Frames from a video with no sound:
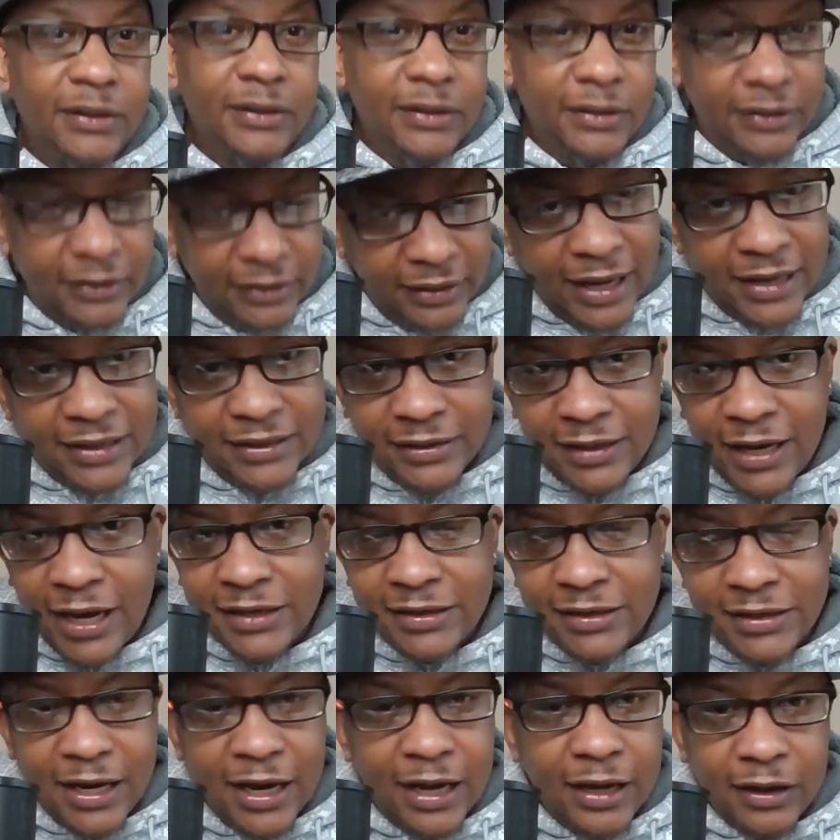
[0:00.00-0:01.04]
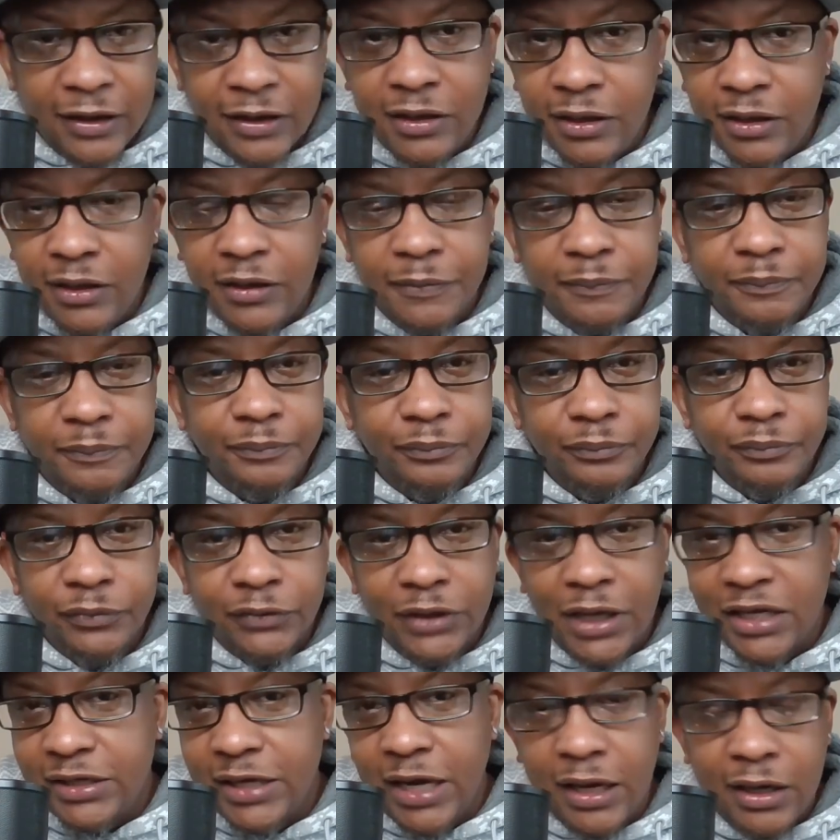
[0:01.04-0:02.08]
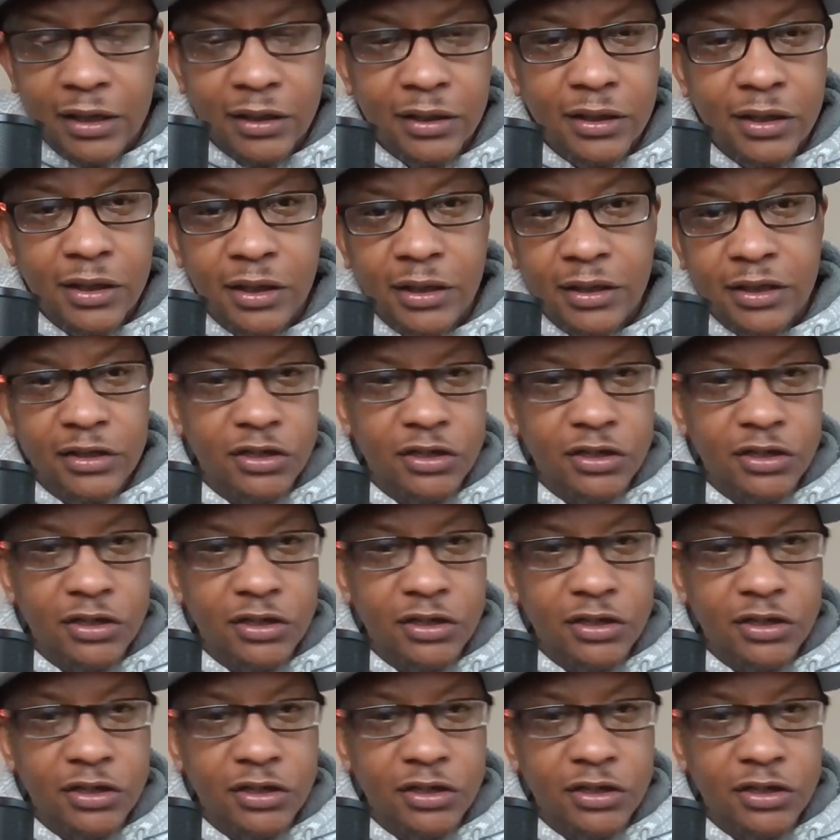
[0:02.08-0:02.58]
That's hella good. That's hella good.